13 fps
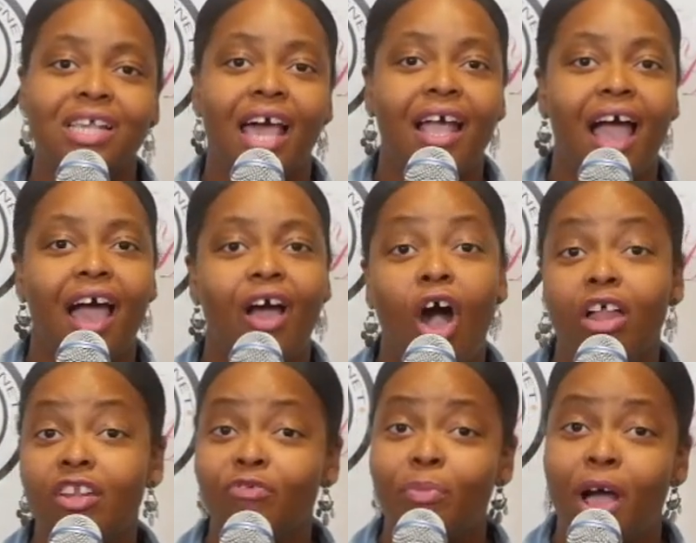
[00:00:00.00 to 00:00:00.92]
I got
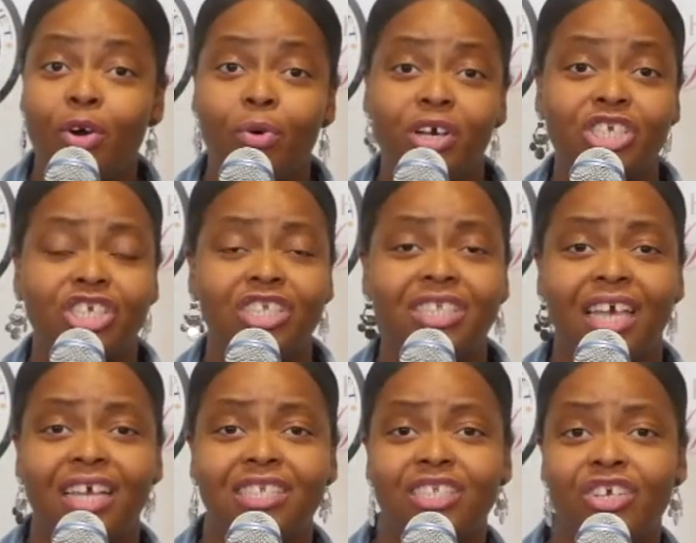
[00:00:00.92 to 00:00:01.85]
all of my questions
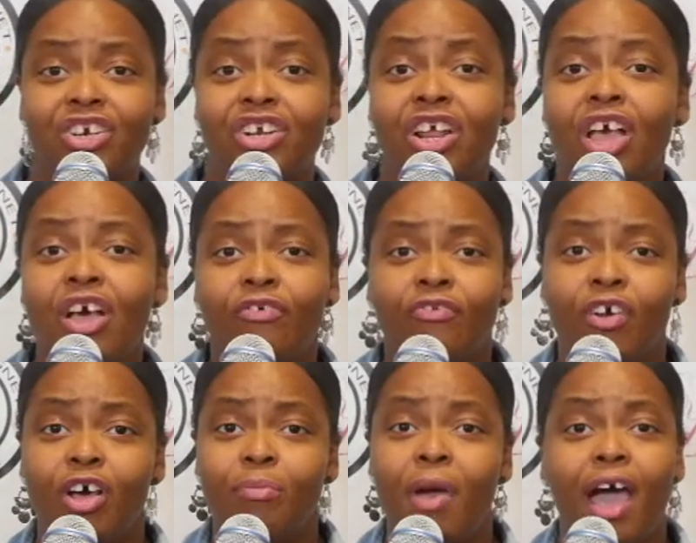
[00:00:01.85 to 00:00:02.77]
answered
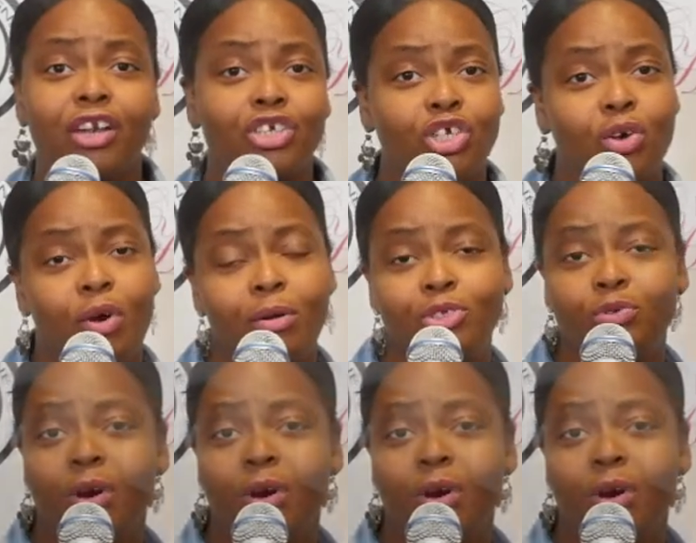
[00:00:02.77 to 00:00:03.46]
from how to show up to